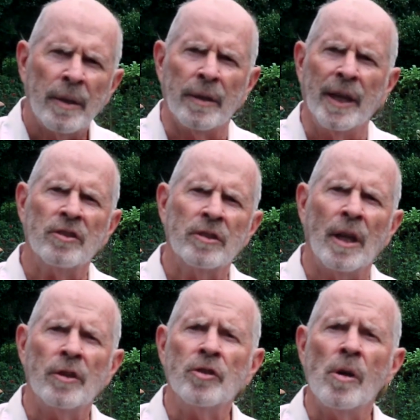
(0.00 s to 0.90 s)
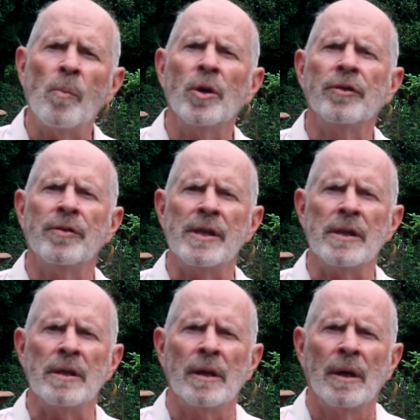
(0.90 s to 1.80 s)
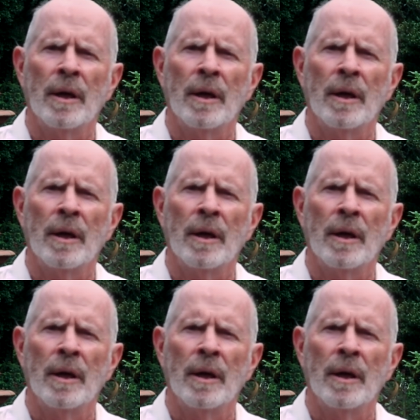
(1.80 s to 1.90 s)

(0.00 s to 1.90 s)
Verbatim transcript: The next telescope was the